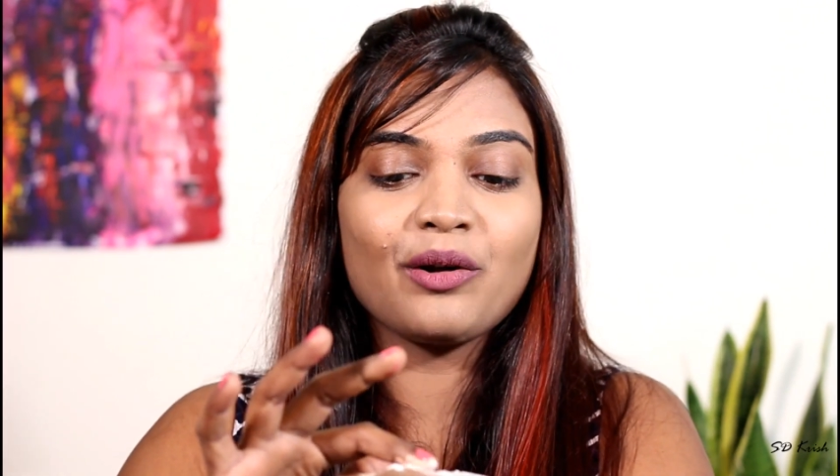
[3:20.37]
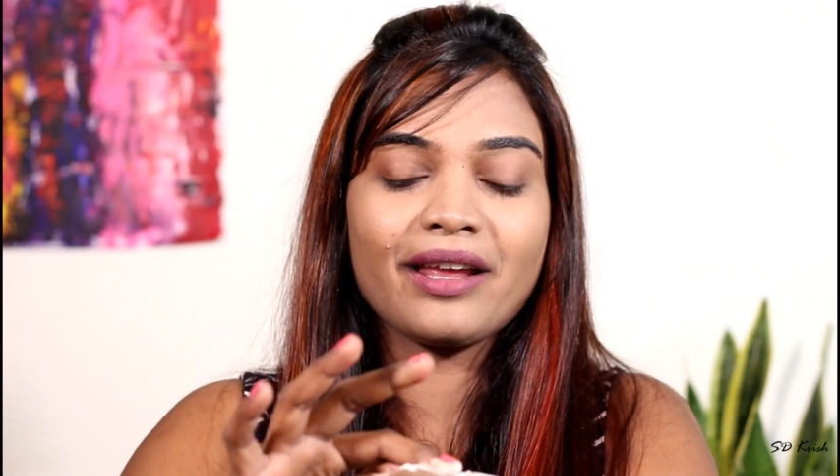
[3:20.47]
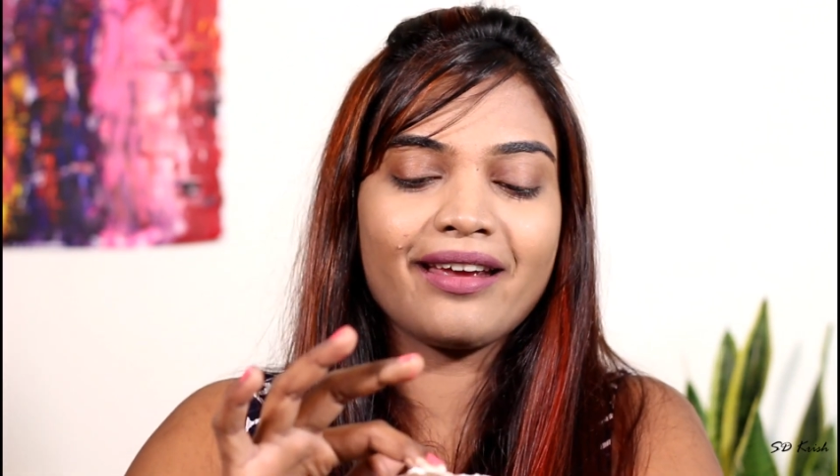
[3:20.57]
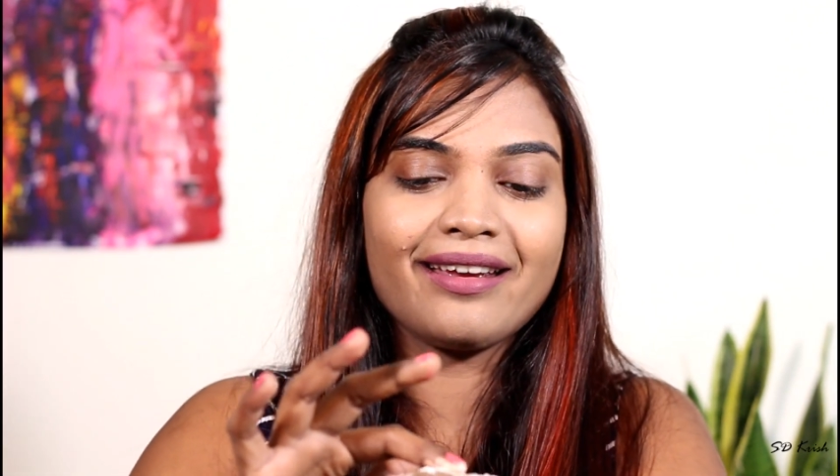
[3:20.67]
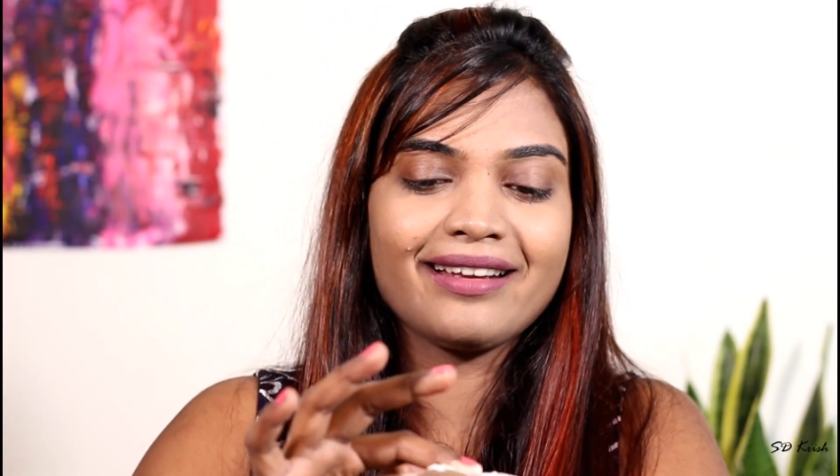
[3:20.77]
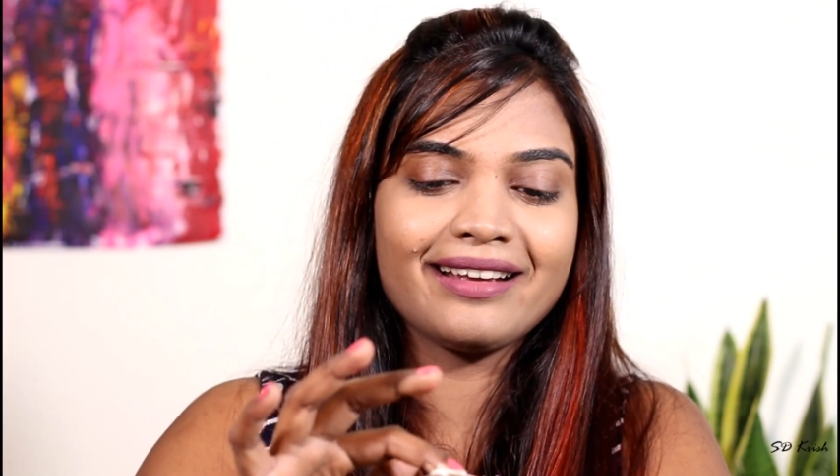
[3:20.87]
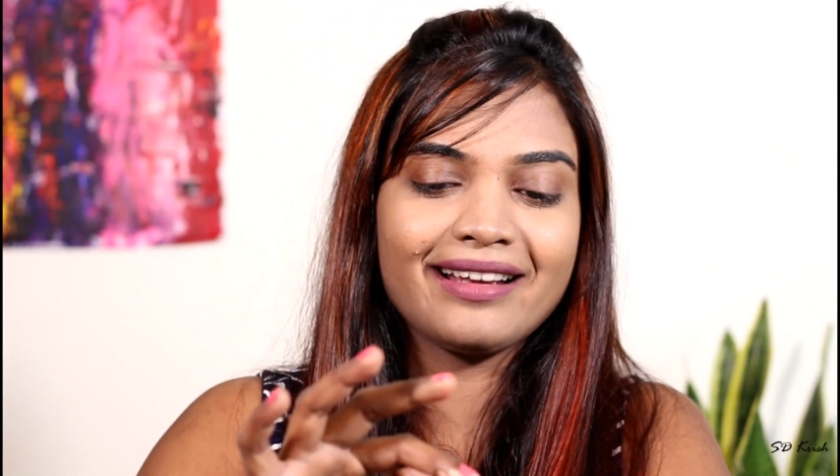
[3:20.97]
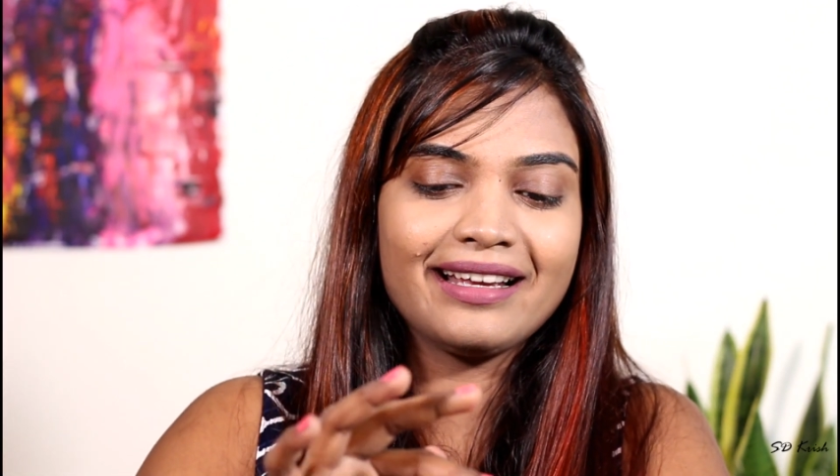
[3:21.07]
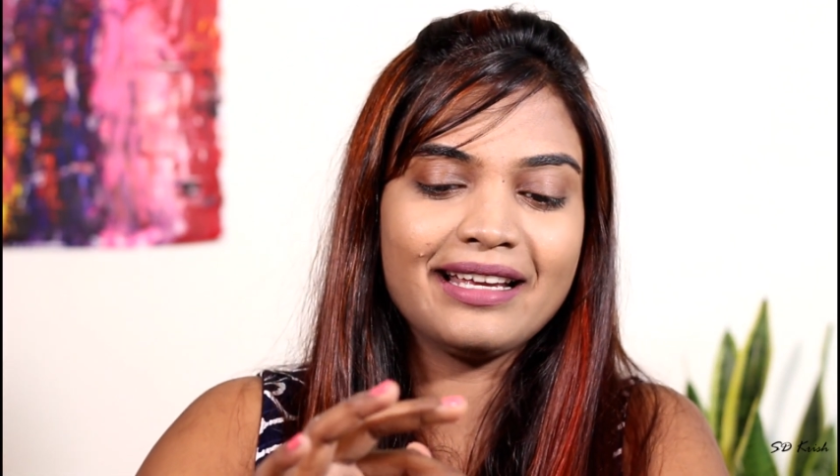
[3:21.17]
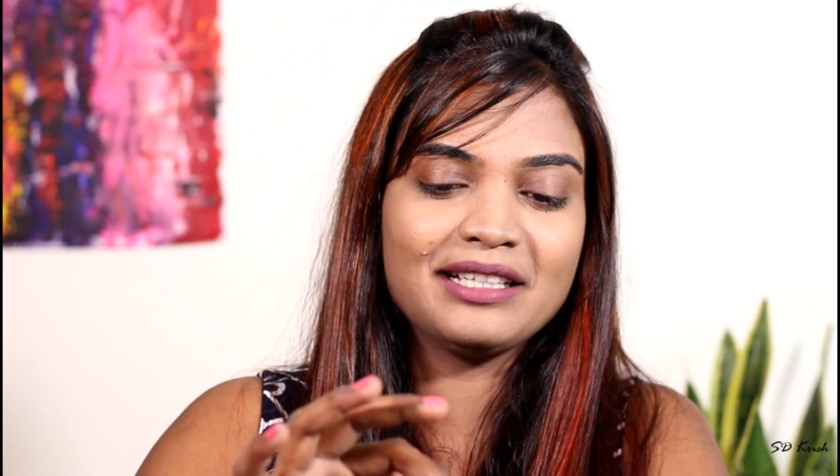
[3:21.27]
okay.
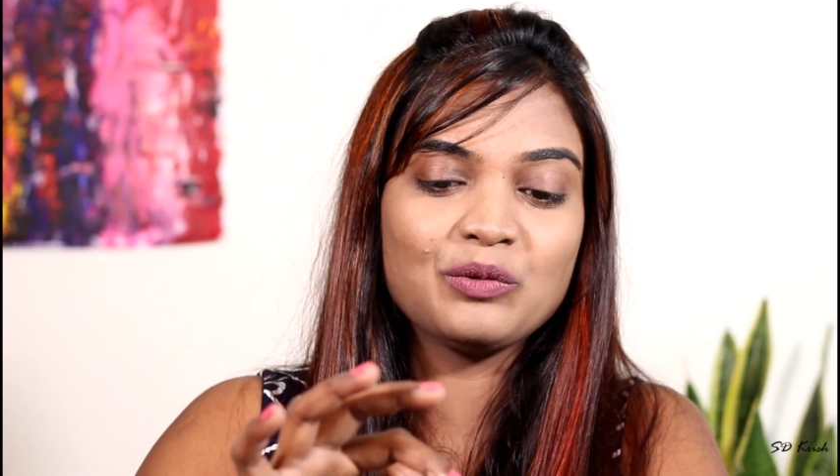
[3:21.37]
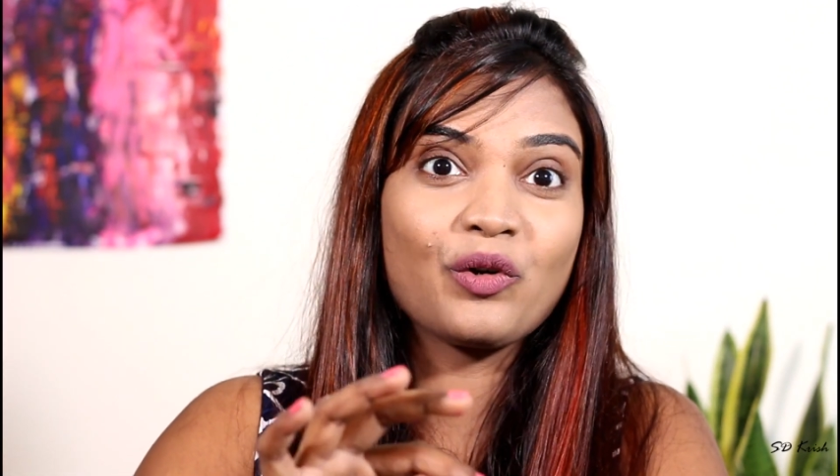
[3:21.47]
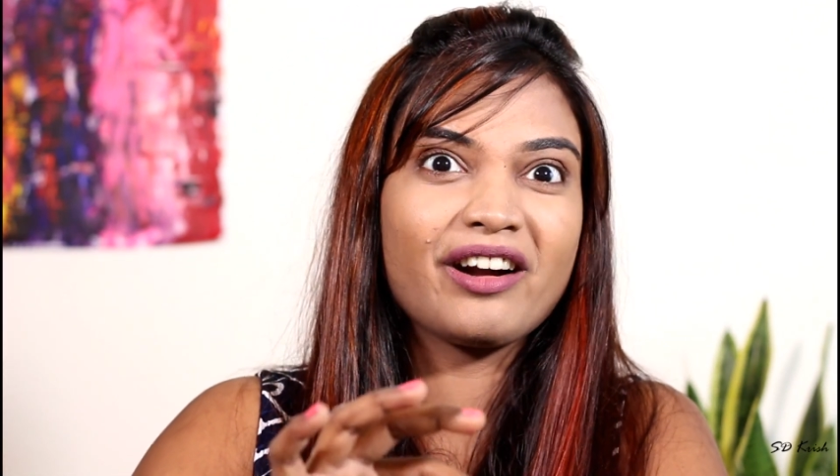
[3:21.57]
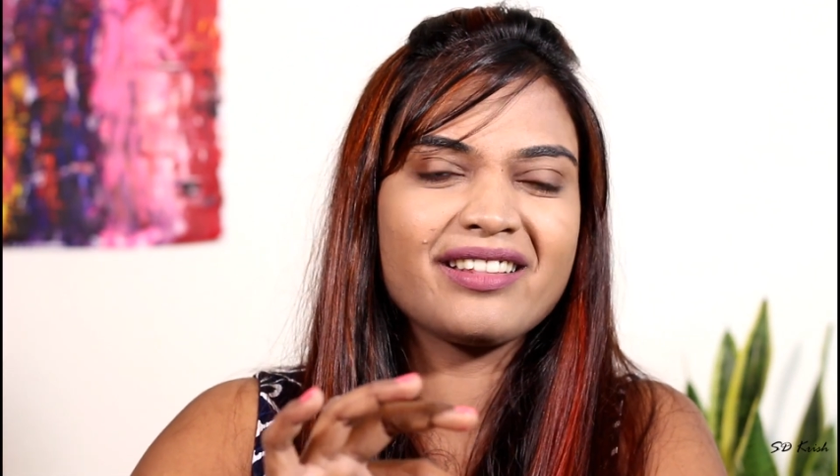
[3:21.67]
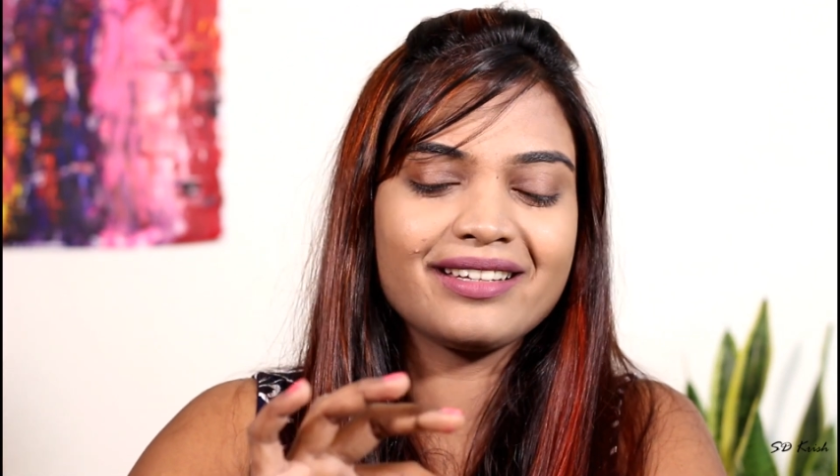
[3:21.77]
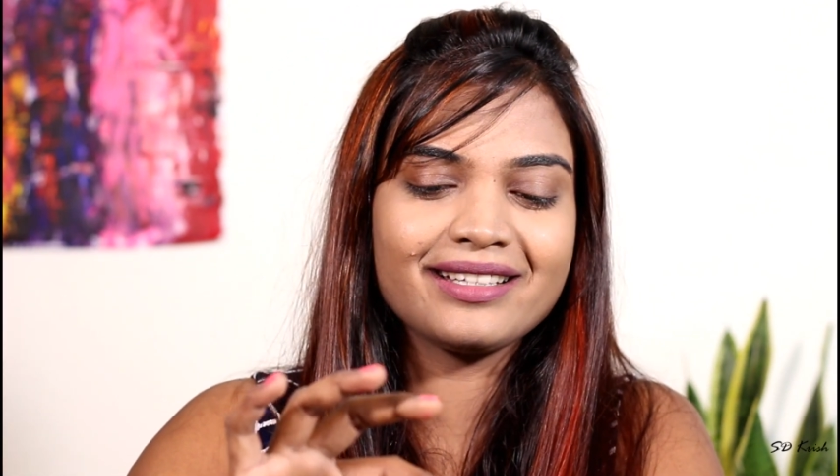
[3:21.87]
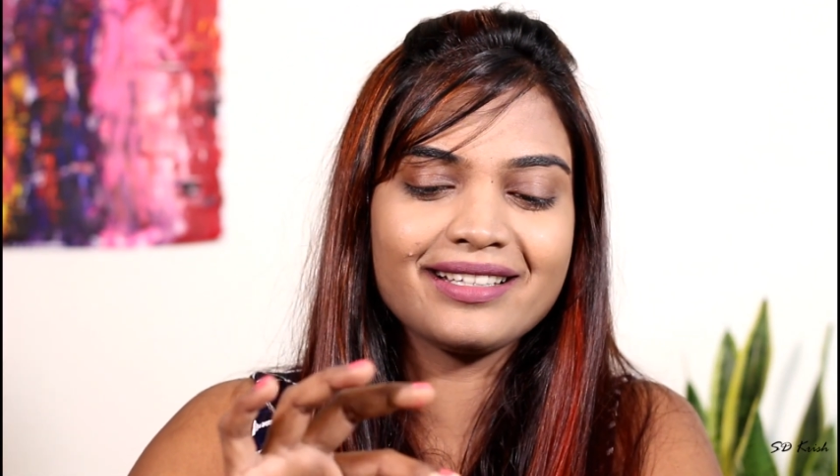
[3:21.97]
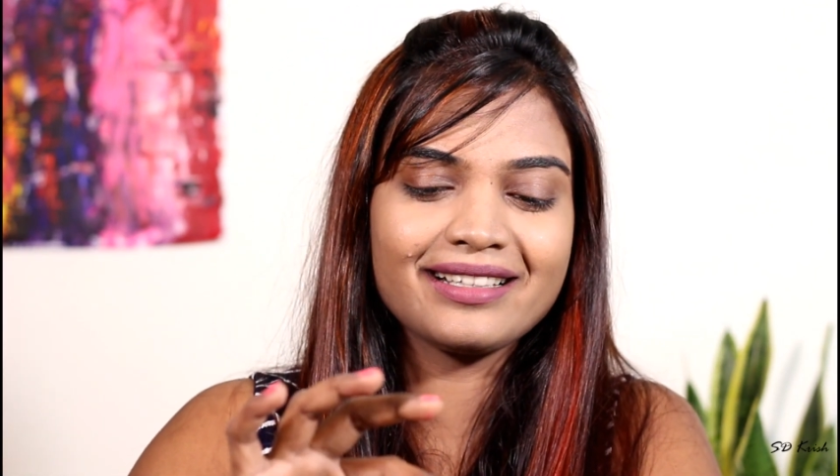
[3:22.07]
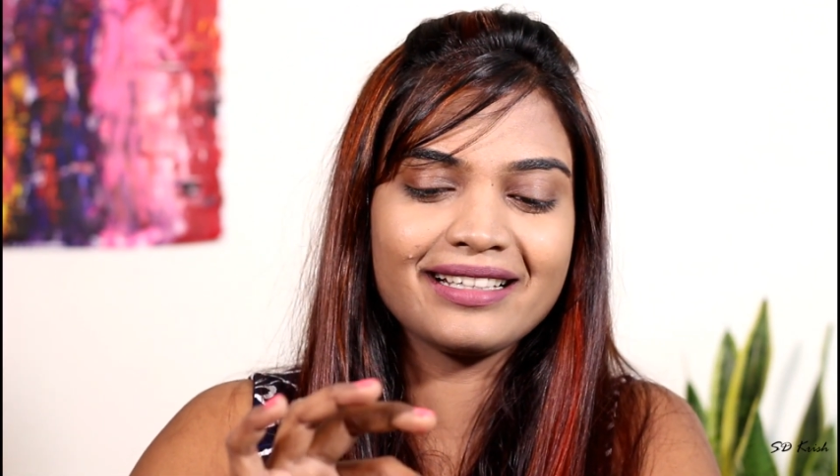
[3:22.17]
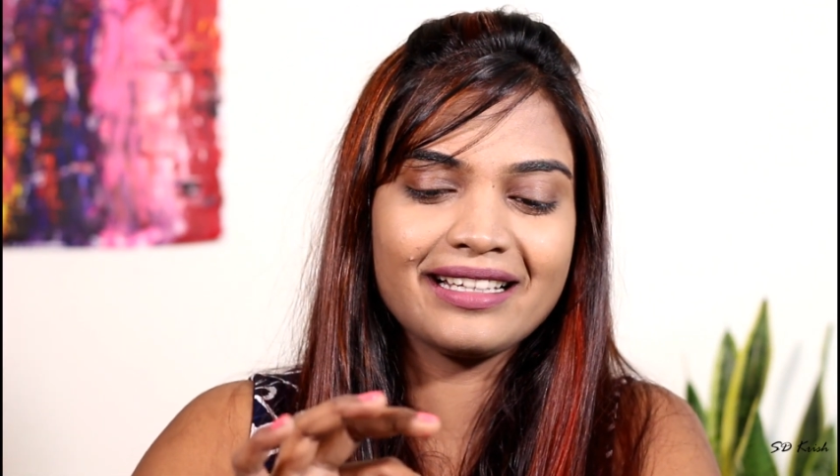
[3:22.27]
It's worth it.